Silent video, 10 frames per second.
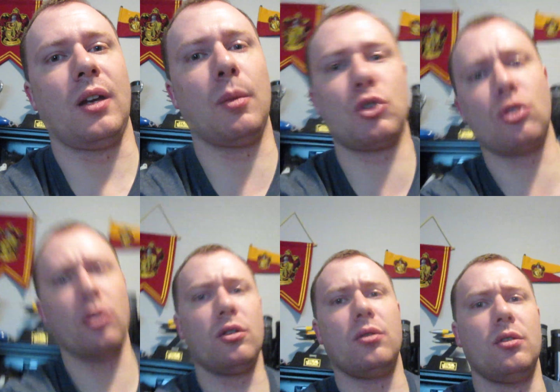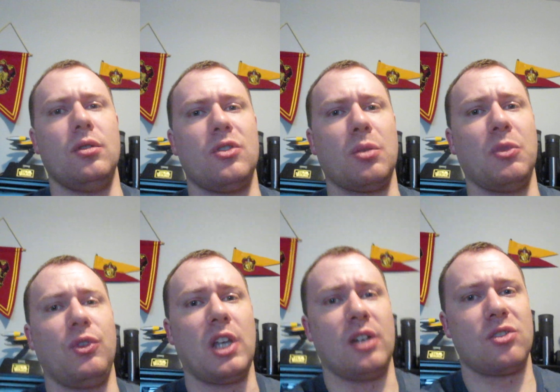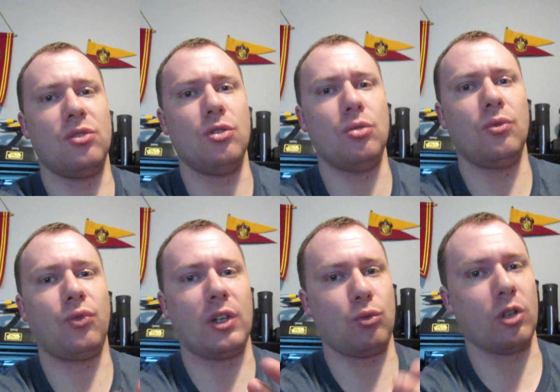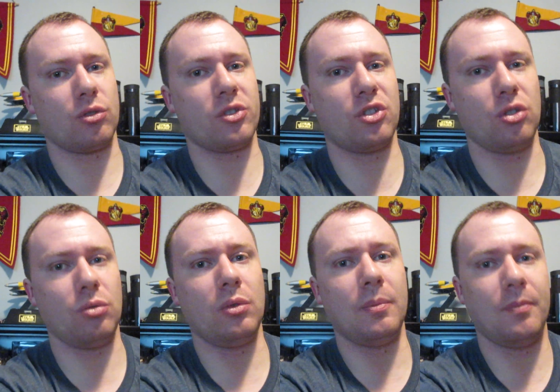I'm sure some of you guys knew Fred Rogers too